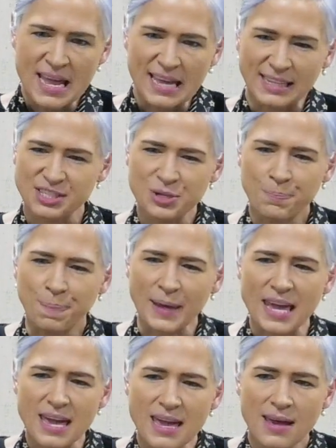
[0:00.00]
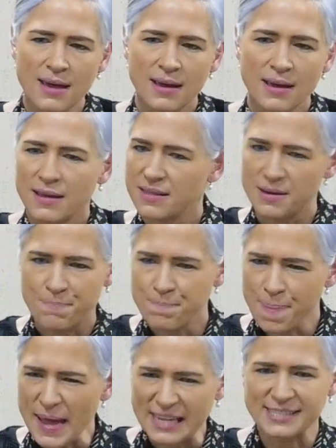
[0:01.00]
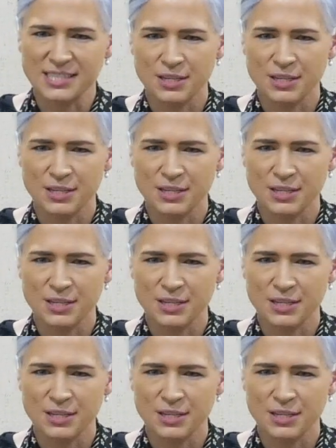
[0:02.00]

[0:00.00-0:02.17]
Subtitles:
is to be the best